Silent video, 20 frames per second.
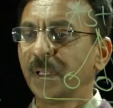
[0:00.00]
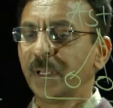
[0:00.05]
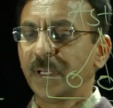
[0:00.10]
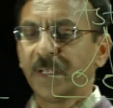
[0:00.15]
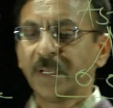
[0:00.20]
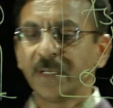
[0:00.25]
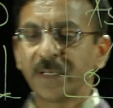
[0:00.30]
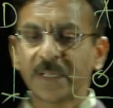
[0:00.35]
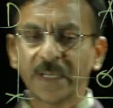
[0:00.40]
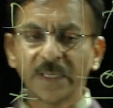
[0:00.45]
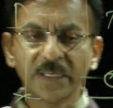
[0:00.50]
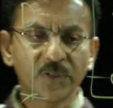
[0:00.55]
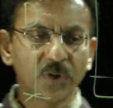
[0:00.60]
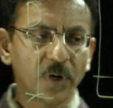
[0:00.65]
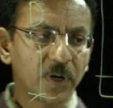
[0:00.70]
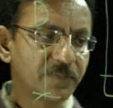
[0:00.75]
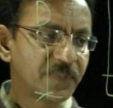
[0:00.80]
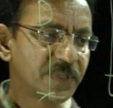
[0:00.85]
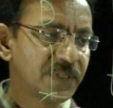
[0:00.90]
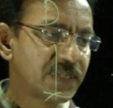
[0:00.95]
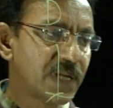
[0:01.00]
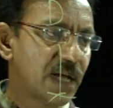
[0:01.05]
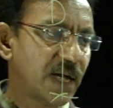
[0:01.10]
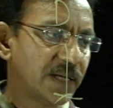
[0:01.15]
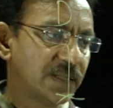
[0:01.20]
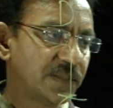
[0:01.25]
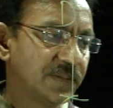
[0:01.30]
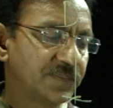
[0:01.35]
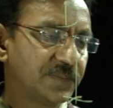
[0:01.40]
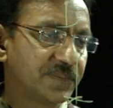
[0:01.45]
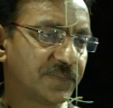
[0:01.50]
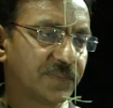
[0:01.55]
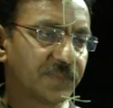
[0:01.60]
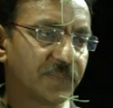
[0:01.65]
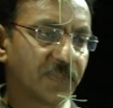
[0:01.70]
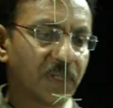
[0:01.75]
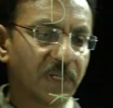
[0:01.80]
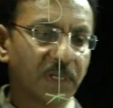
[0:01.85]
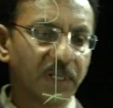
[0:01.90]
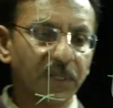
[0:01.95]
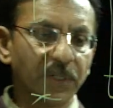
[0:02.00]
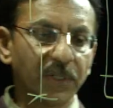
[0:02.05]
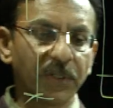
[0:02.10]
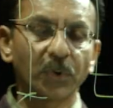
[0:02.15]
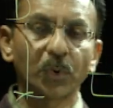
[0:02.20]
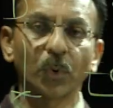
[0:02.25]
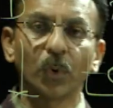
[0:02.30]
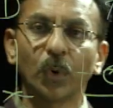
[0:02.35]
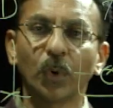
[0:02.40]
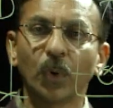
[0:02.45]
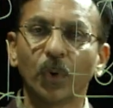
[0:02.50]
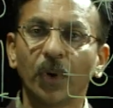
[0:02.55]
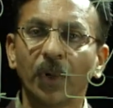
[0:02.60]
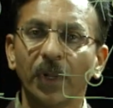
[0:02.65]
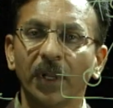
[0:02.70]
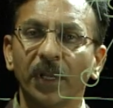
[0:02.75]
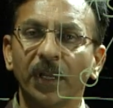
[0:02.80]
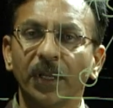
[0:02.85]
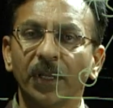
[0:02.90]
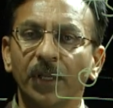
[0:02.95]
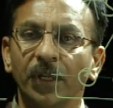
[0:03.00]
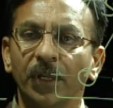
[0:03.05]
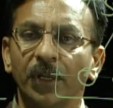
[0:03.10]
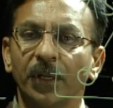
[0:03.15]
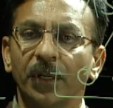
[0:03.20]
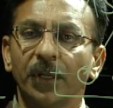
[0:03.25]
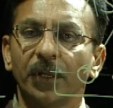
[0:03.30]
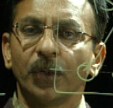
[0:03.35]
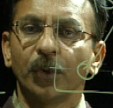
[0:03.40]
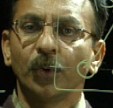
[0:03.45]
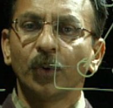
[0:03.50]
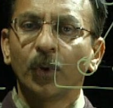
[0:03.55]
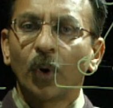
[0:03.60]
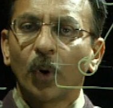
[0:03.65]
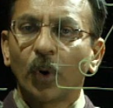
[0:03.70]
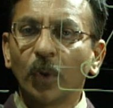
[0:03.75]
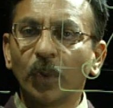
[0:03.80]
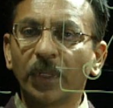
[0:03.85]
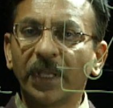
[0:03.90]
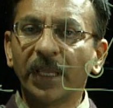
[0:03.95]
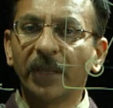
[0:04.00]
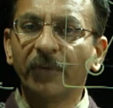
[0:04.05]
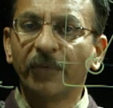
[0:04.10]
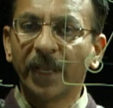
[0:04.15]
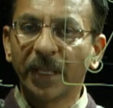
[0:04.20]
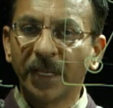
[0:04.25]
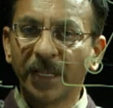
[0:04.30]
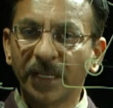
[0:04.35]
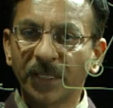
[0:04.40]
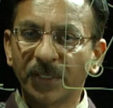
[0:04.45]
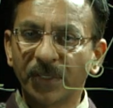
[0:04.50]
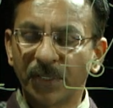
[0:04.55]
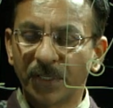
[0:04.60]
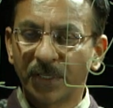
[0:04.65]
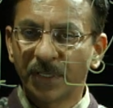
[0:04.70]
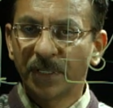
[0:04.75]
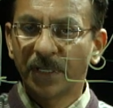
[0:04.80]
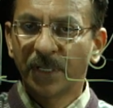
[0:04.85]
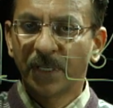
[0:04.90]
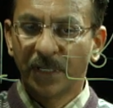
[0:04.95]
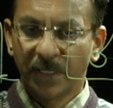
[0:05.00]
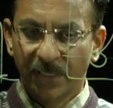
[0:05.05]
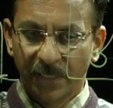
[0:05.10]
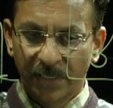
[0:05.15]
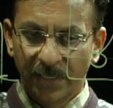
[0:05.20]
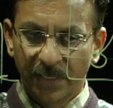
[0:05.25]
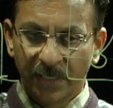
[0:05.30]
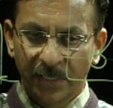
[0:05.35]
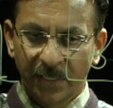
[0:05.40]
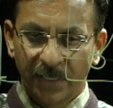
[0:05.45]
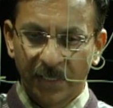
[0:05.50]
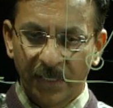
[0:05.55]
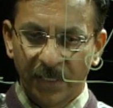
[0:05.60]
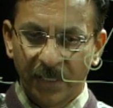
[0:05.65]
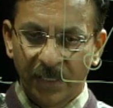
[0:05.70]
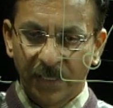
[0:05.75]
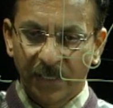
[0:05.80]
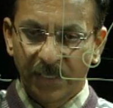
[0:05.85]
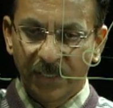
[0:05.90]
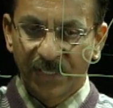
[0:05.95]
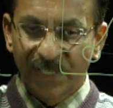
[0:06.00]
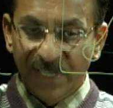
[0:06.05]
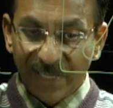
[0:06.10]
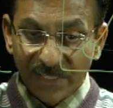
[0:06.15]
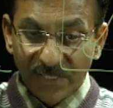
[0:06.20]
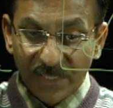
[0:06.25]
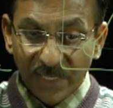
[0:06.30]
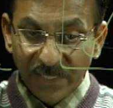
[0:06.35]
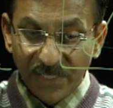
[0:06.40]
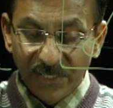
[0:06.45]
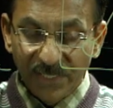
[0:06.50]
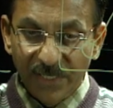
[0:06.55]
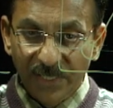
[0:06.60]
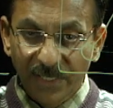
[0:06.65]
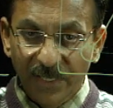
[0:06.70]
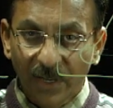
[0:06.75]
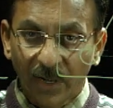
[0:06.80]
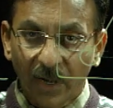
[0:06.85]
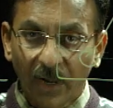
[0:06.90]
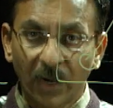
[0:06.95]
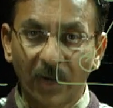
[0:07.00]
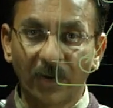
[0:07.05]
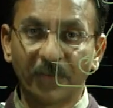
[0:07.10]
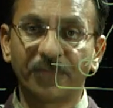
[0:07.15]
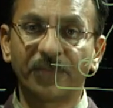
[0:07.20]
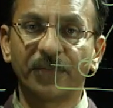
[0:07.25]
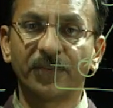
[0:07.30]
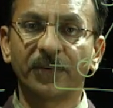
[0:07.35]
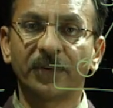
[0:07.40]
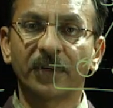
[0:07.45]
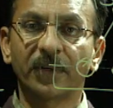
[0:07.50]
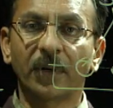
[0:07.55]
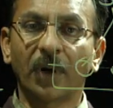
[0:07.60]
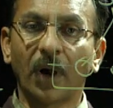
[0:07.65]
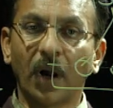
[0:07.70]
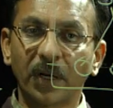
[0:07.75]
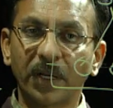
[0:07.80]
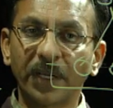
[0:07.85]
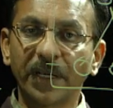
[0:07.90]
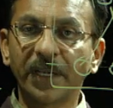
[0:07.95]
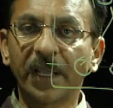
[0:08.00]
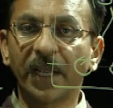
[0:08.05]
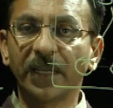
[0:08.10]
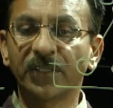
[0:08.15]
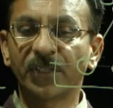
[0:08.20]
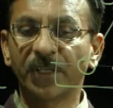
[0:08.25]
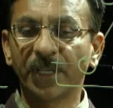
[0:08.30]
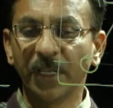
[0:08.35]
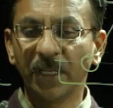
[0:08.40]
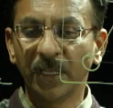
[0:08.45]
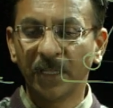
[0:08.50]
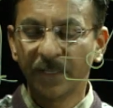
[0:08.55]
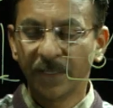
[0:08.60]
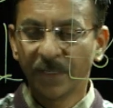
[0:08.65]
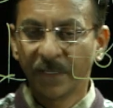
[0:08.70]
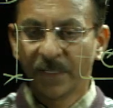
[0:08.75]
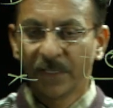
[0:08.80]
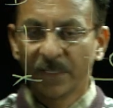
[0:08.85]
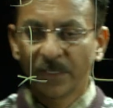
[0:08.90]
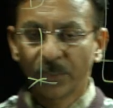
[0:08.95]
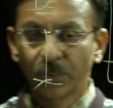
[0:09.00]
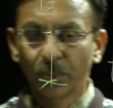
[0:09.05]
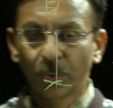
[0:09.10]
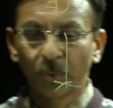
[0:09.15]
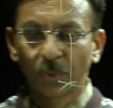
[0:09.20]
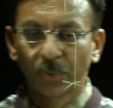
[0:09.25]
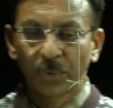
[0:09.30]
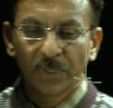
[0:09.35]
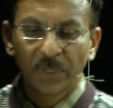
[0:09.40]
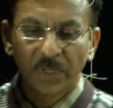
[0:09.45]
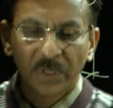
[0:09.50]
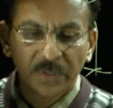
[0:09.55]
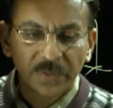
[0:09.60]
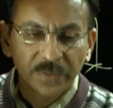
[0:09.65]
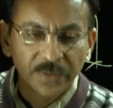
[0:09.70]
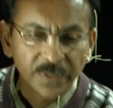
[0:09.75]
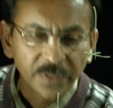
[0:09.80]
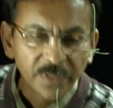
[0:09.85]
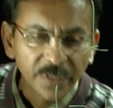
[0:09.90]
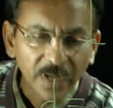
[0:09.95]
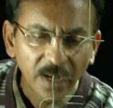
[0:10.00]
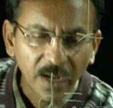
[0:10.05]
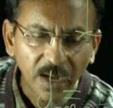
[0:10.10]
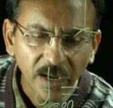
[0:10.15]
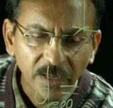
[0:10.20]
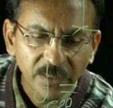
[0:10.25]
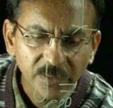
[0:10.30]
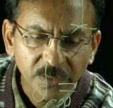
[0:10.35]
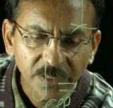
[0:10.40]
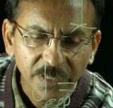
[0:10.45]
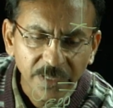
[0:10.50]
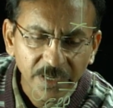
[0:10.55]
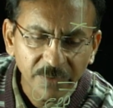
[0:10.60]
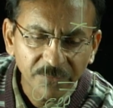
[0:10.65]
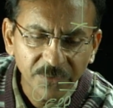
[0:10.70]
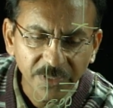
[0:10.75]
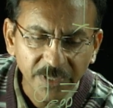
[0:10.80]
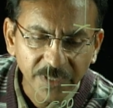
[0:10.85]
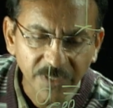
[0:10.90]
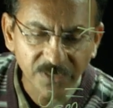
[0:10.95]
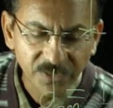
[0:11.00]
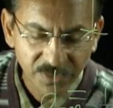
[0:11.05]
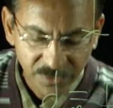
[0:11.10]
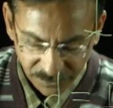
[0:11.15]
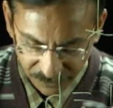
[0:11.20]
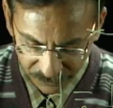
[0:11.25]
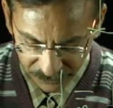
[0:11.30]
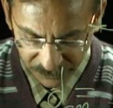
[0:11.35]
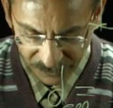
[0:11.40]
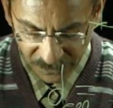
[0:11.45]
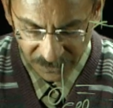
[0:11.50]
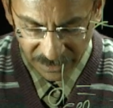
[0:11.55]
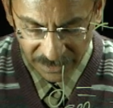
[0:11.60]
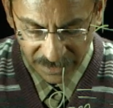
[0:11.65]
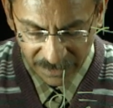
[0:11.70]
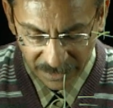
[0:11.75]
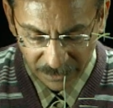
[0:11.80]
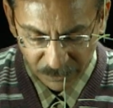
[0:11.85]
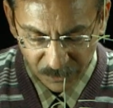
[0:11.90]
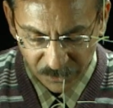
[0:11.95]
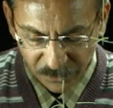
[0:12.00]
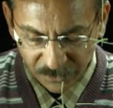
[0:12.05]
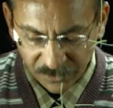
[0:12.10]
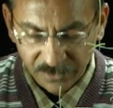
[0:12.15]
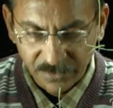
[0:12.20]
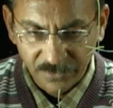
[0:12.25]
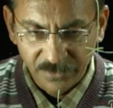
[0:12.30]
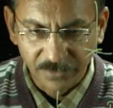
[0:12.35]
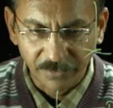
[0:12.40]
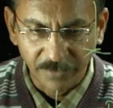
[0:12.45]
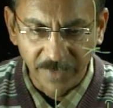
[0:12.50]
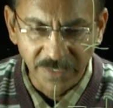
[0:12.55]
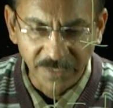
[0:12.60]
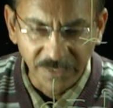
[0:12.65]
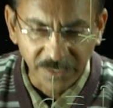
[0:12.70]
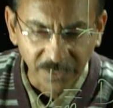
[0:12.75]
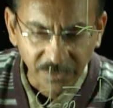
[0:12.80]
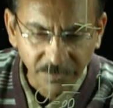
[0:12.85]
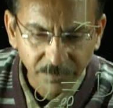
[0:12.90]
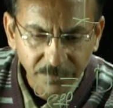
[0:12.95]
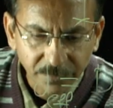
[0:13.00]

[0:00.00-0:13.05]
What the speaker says: In case of design, so you know the various stresses of concrete and steel. So, if it is M20,